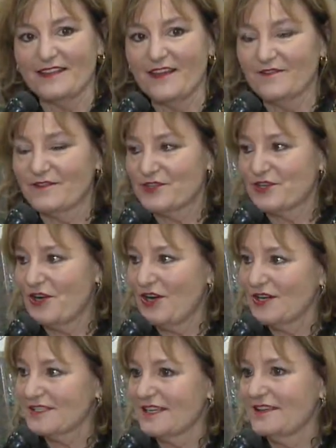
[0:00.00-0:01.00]
I love the
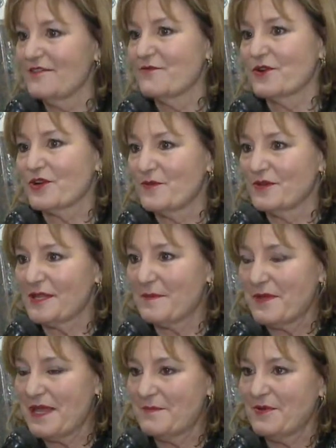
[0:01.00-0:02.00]
dogs. I love working with
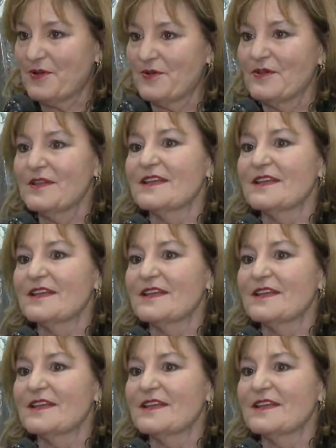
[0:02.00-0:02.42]
the people,